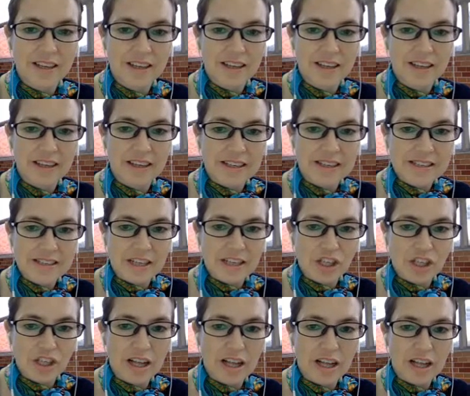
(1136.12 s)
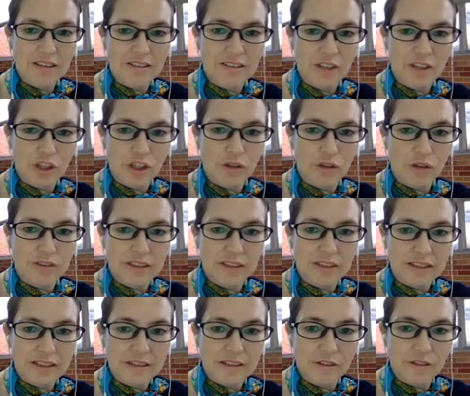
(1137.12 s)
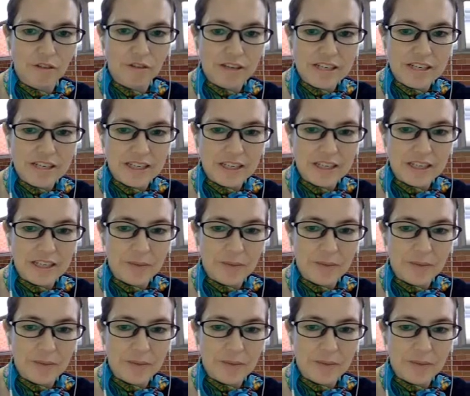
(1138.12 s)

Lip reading: It's actually cut using this grade here.